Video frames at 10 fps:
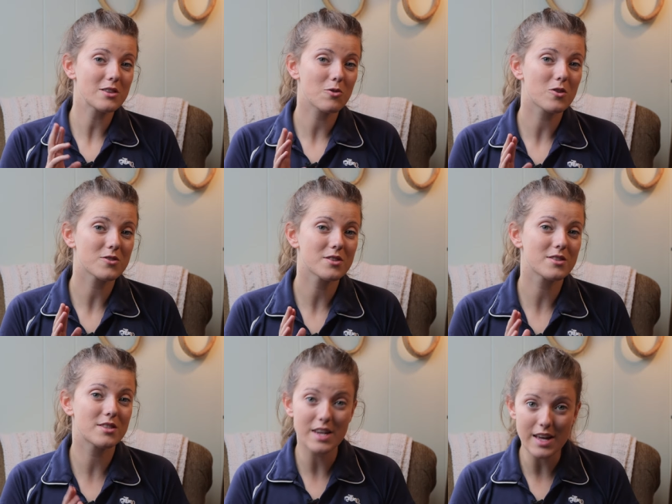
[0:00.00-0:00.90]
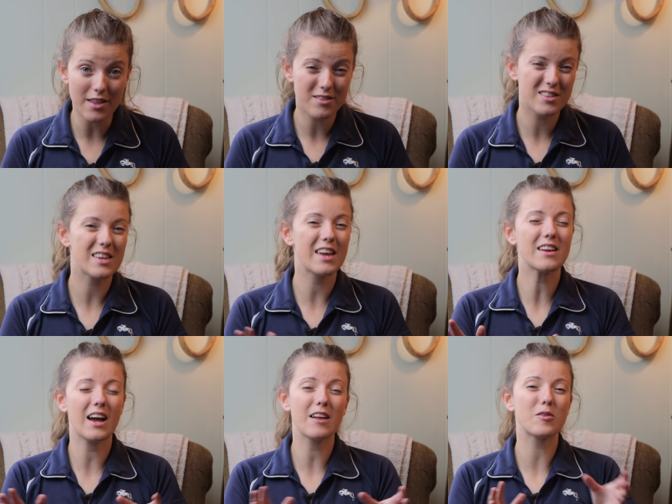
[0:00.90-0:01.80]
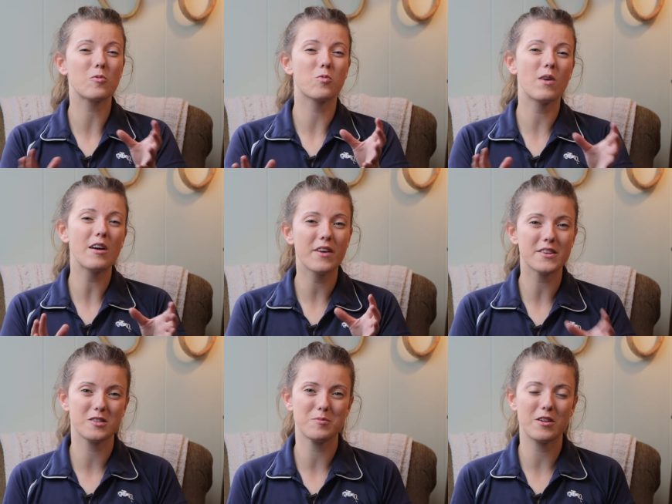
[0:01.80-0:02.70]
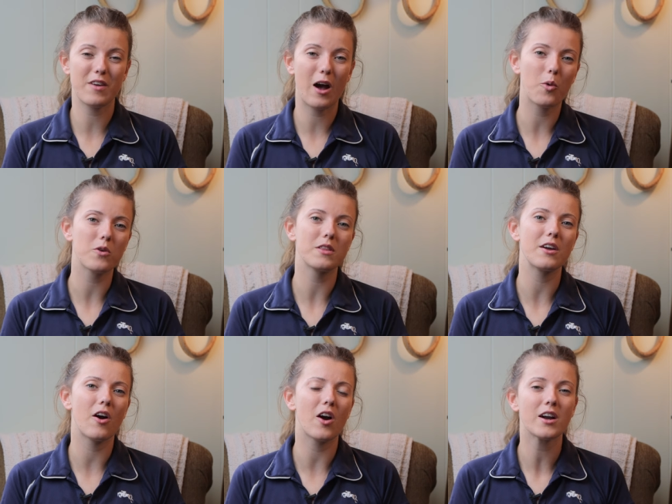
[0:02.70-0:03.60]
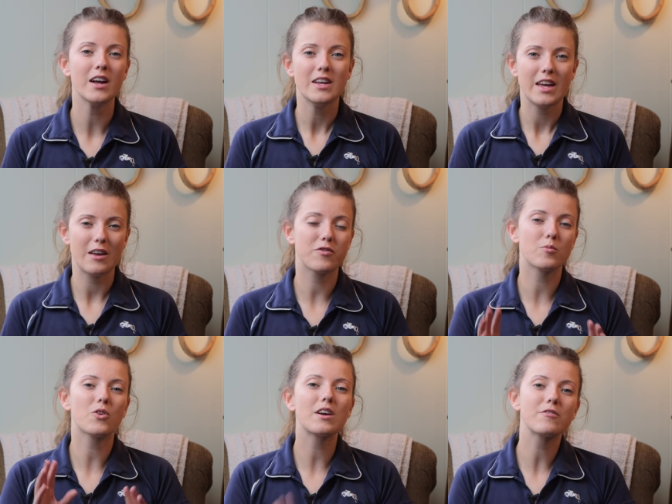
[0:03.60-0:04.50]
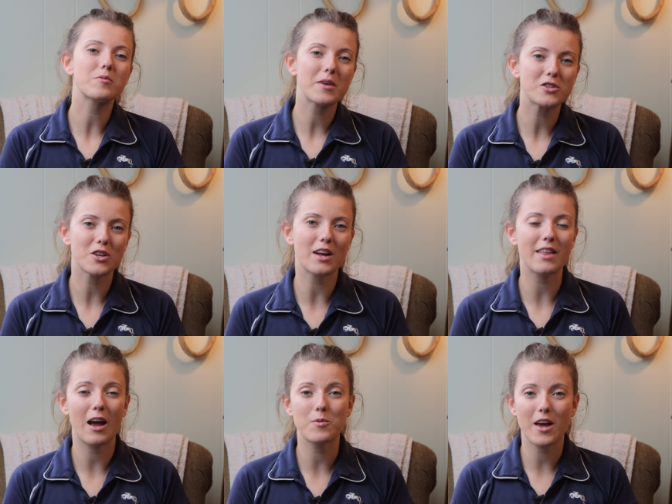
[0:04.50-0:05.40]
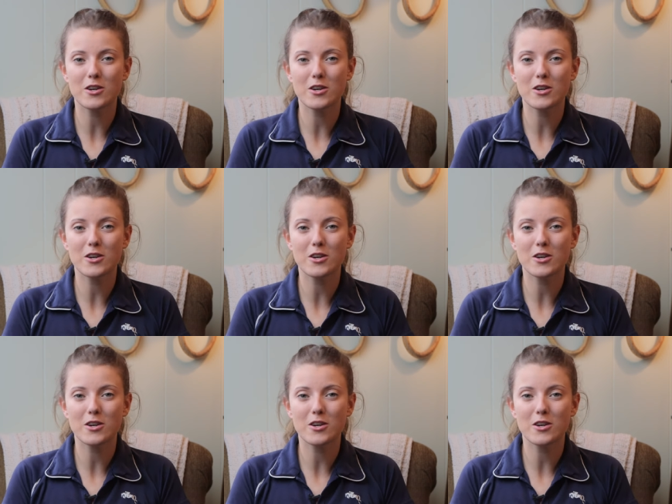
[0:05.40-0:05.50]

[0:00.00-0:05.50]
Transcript: at the horse's teeth to get kind of a rough estimate of how old they are. And for more information on that, we